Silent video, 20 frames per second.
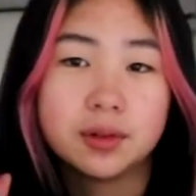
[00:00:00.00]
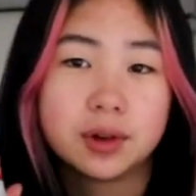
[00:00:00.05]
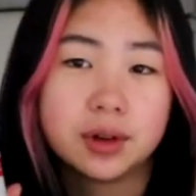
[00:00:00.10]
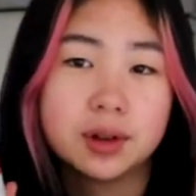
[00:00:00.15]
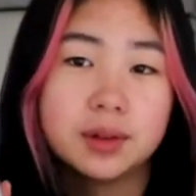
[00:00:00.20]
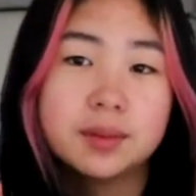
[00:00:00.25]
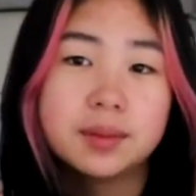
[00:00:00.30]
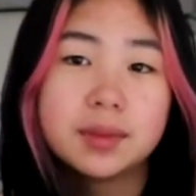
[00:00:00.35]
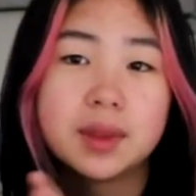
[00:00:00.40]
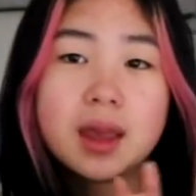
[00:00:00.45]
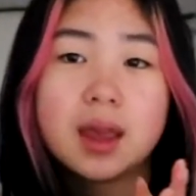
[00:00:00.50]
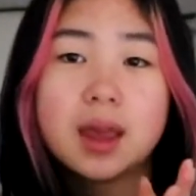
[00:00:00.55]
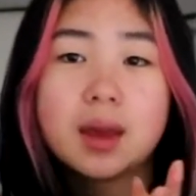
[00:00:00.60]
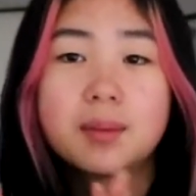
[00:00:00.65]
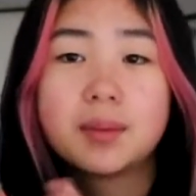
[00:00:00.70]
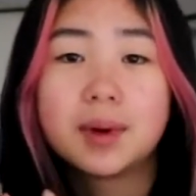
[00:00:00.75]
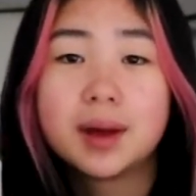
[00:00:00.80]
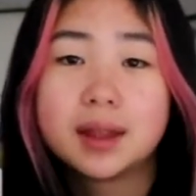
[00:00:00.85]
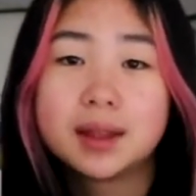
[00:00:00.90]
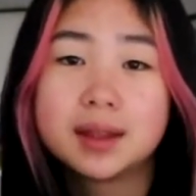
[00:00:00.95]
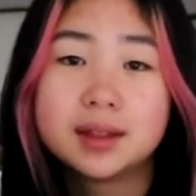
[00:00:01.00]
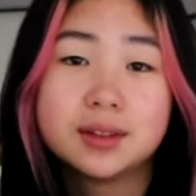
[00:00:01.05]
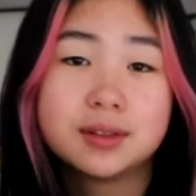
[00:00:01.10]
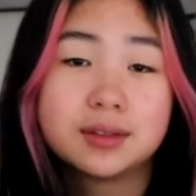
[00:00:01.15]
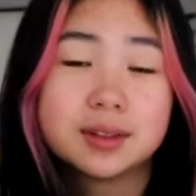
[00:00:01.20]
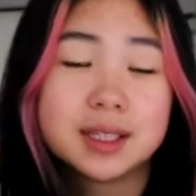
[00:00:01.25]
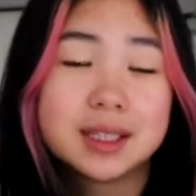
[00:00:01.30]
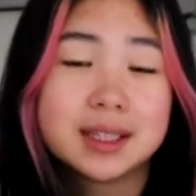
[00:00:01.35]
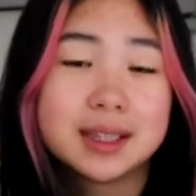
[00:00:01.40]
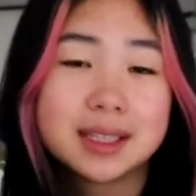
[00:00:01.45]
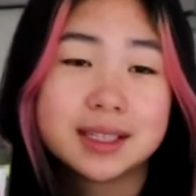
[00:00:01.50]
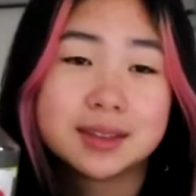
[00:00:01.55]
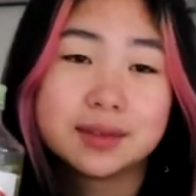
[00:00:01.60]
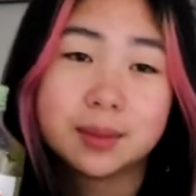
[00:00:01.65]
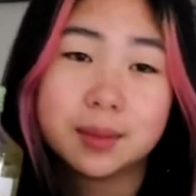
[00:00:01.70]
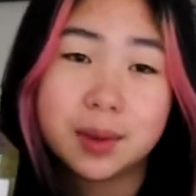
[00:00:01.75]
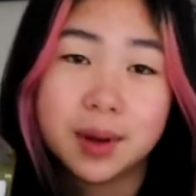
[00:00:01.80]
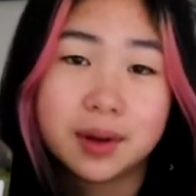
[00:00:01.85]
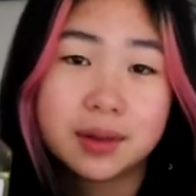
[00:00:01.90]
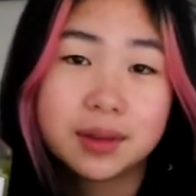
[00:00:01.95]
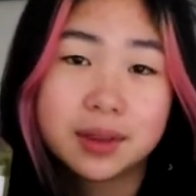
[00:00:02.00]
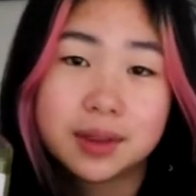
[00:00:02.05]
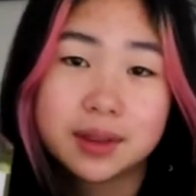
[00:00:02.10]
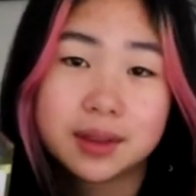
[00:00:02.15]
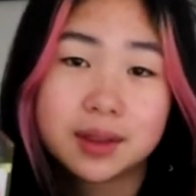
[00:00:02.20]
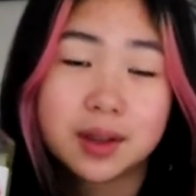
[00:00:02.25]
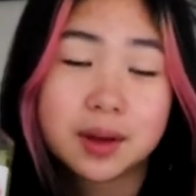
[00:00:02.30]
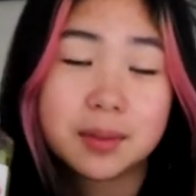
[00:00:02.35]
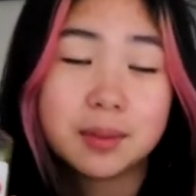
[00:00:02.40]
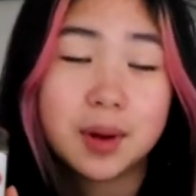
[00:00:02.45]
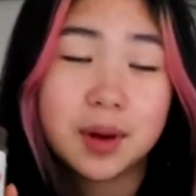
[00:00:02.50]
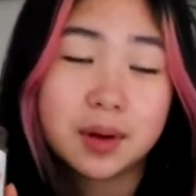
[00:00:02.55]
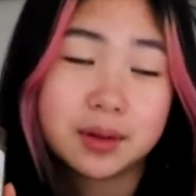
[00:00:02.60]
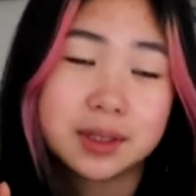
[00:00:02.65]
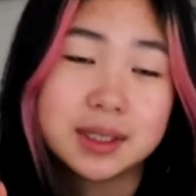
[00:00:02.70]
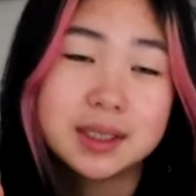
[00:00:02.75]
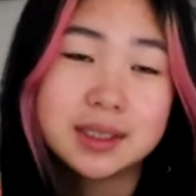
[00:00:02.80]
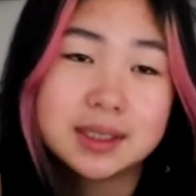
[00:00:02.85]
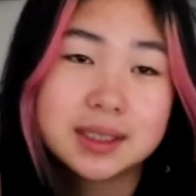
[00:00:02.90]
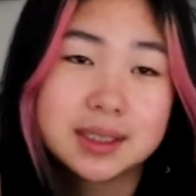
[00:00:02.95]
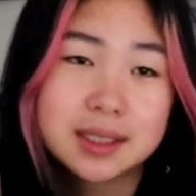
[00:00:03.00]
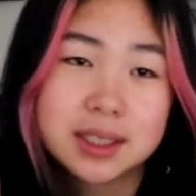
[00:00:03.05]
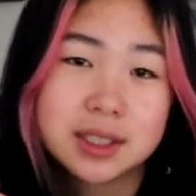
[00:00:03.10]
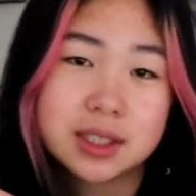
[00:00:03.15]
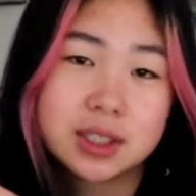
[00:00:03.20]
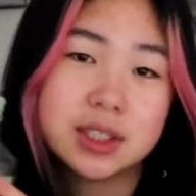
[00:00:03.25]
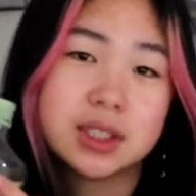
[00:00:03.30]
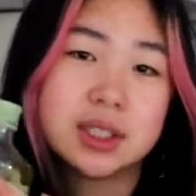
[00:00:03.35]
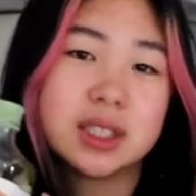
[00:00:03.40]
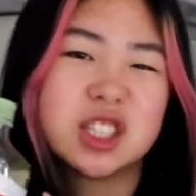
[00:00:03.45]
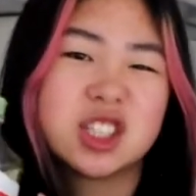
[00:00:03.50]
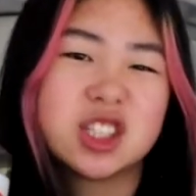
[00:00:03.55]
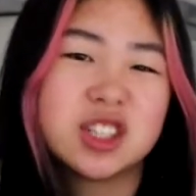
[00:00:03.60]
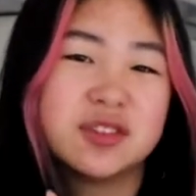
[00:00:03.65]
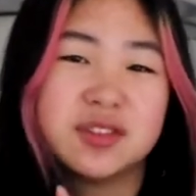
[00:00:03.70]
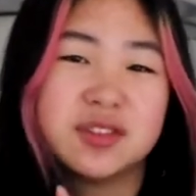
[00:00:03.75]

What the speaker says: oil, but you'll need this for both components because she's such a